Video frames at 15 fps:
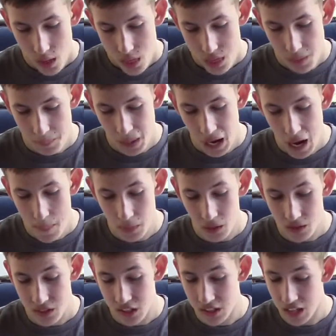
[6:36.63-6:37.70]
The pie
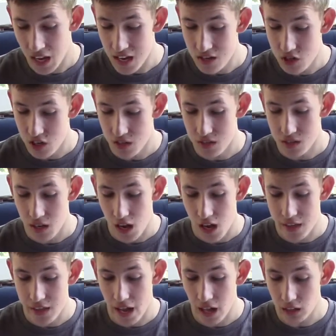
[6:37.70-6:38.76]
balls hit the engines,
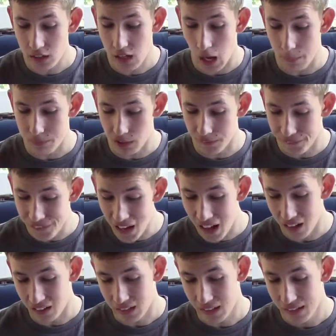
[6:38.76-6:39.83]
and the helicopter
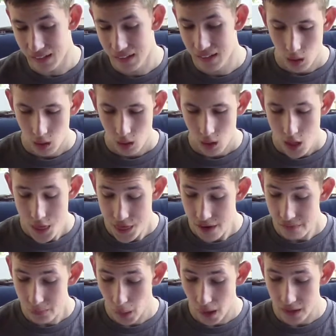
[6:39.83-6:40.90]
fell!
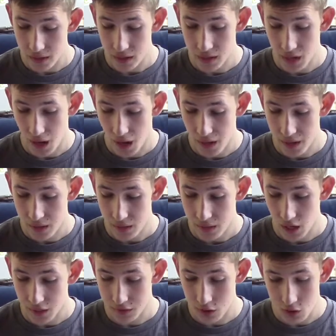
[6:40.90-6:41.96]
Then Riley and I
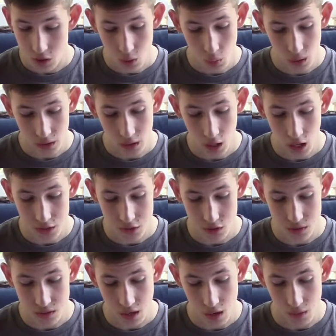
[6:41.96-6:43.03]
got the two
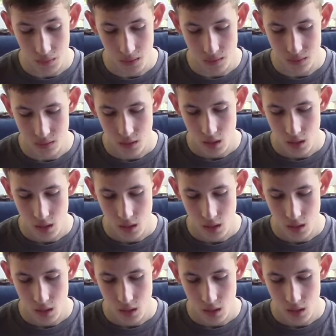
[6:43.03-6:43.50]
unconscious terrorists.